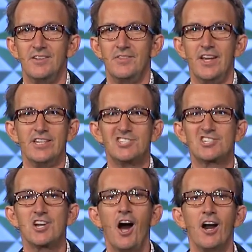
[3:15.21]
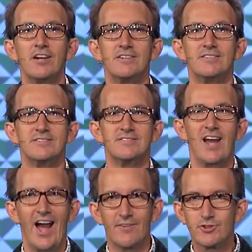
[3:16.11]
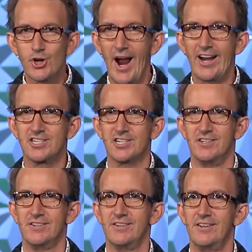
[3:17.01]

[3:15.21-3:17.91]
then you start to have traction.